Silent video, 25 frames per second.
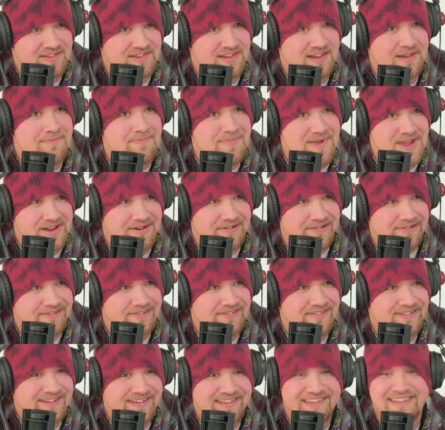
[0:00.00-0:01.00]
a Beatle,
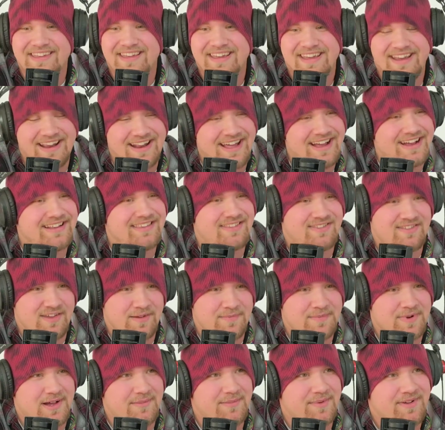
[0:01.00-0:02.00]
and I got to see
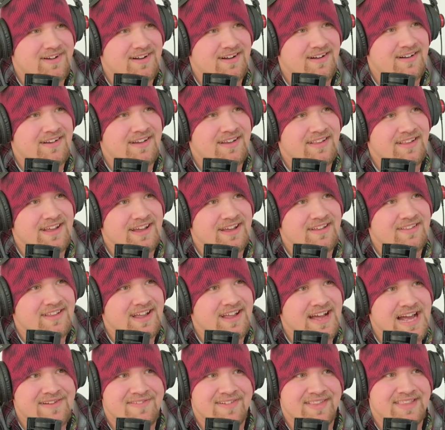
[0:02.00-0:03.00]
Paul McCartney like
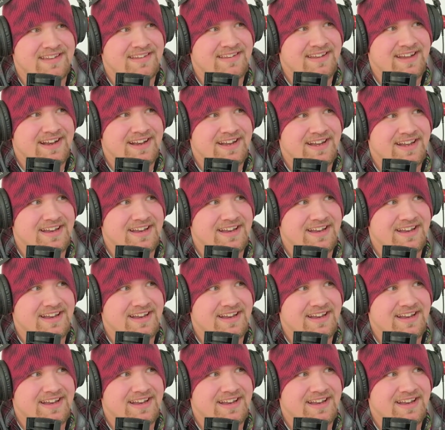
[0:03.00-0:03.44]
live at the Denny,